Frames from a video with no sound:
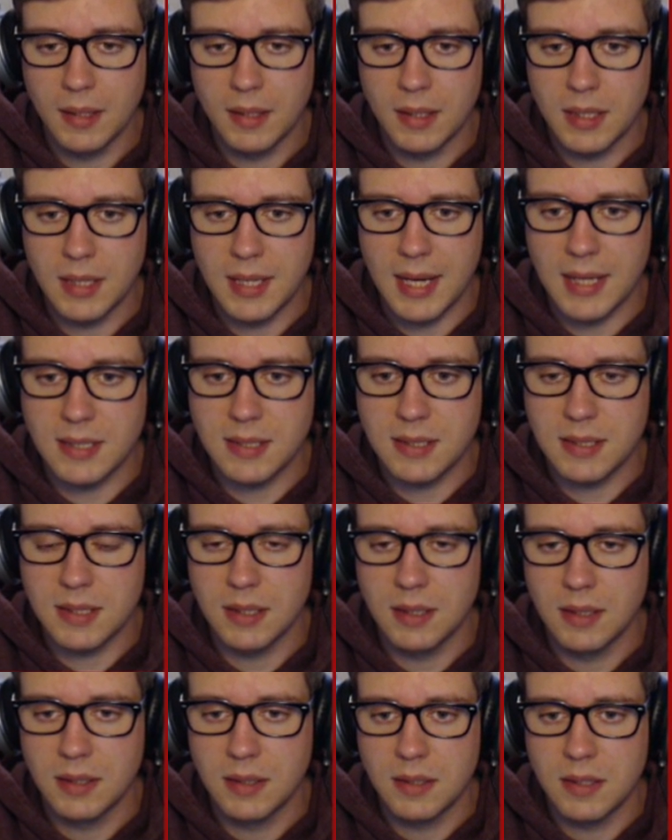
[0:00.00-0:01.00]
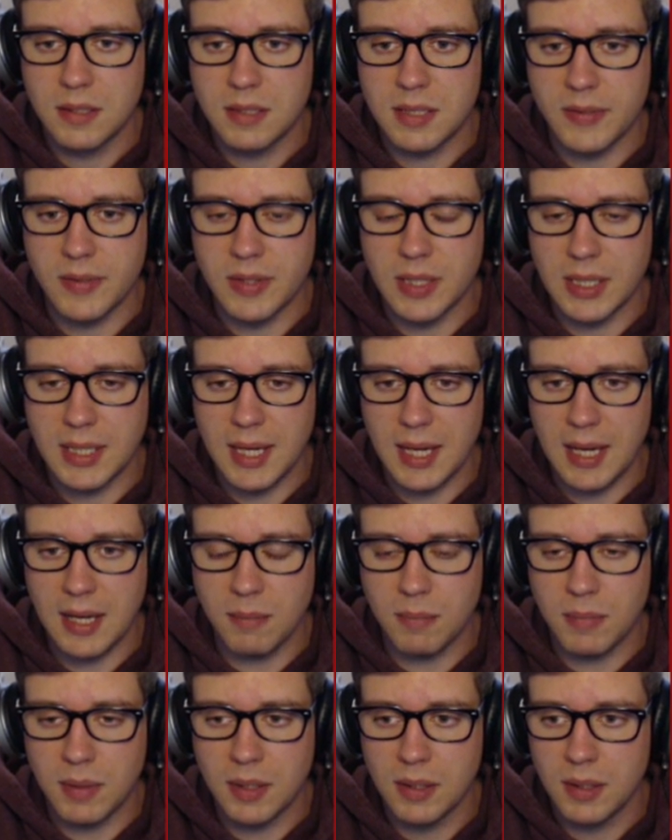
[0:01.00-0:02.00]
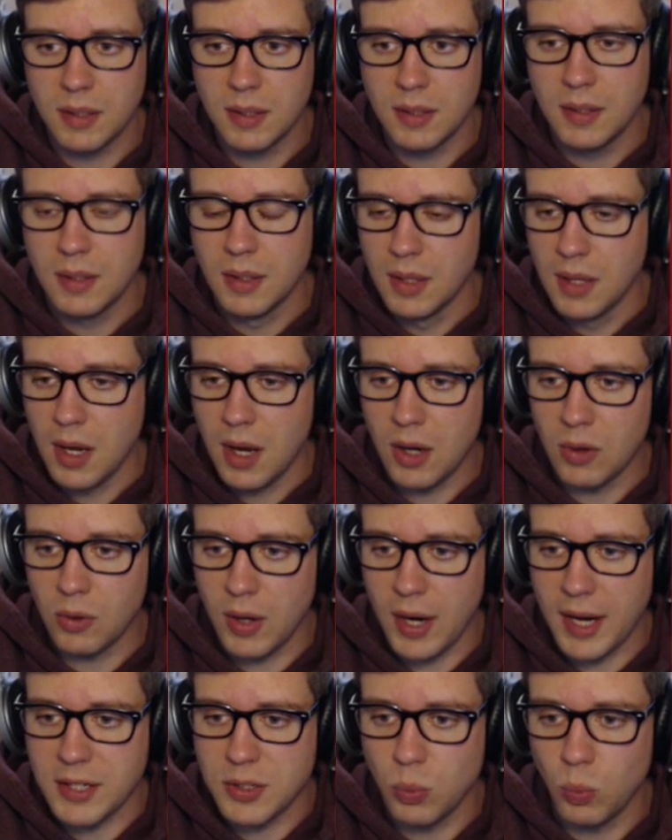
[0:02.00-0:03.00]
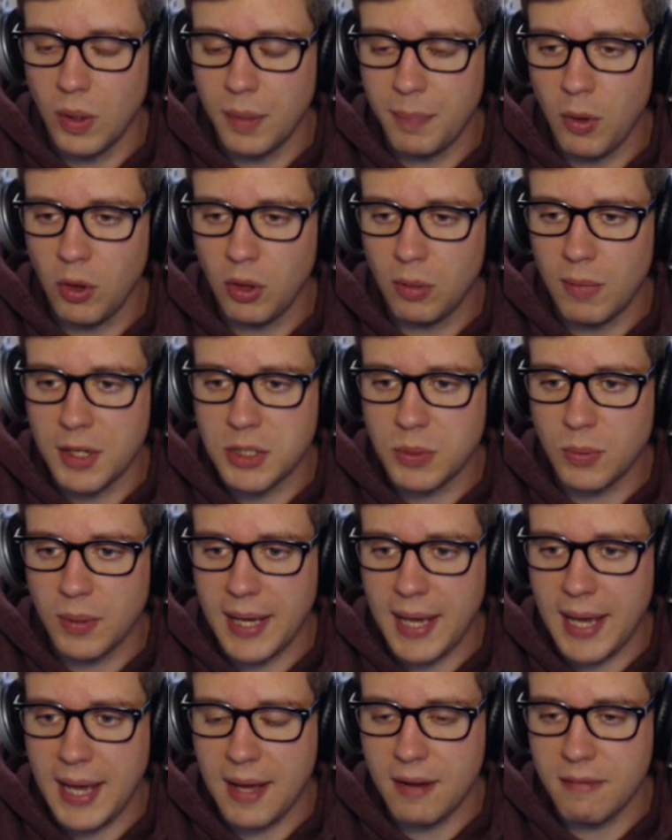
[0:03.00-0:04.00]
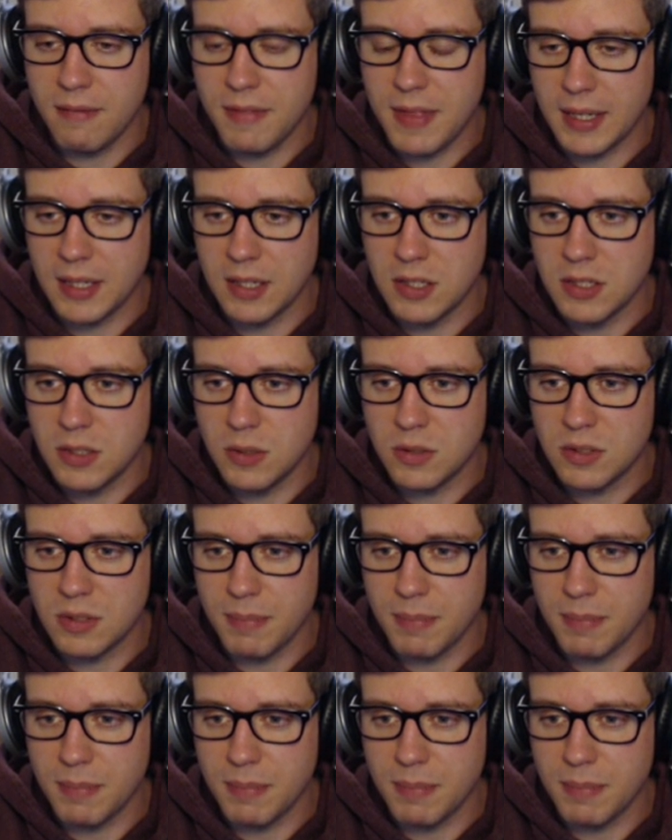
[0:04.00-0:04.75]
Yes, saving the game. All right, what Pokemon do I have that can do some